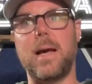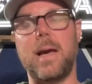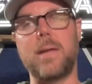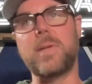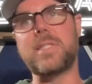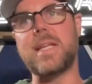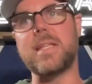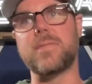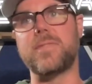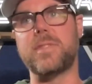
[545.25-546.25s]
and we say
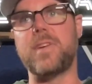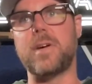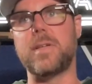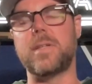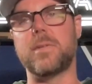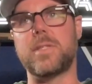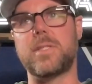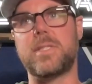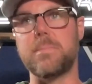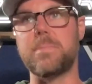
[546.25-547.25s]
this to very you know to
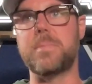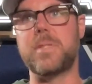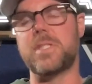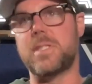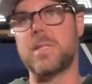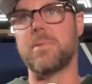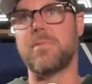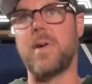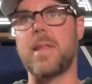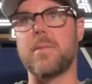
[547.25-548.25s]
sim- just to
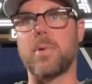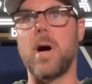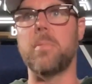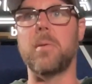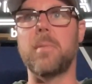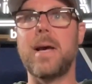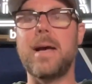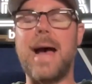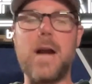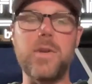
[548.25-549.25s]
simplify the problem
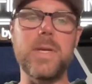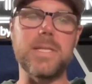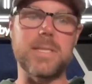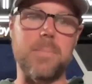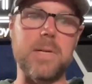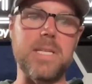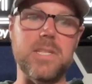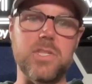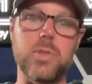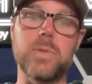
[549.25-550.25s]
how do you get somebody
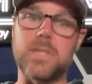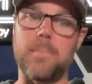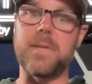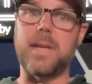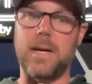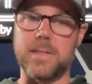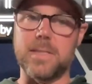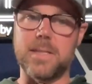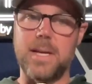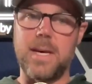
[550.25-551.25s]
to do something
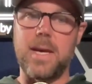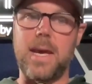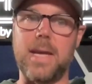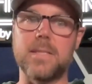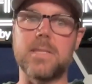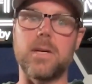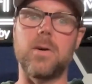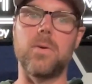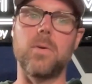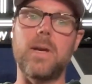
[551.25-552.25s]
else and
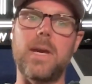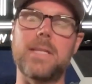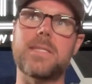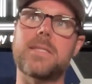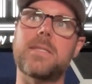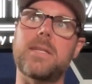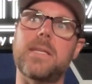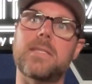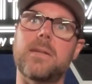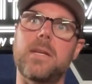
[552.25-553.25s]
so it's
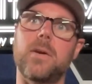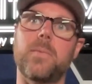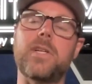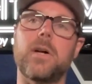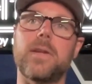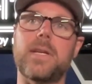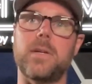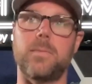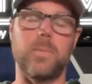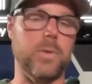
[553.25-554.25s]
it's you know we call it like you
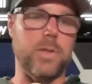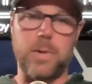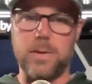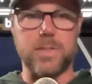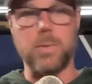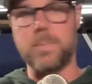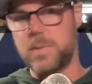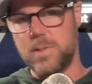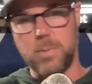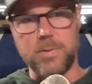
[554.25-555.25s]
know we'll, you hear swivel,
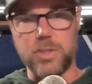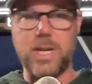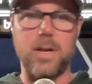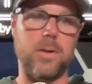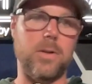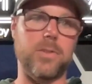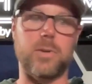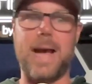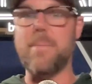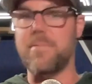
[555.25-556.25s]
swivel chair or
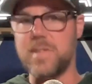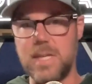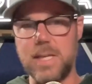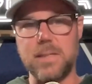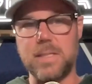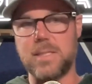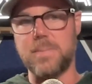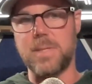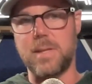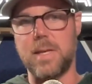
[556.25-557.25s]
sort of app fatigue and these
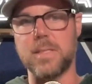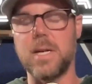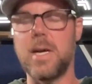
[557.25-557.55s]
types of things.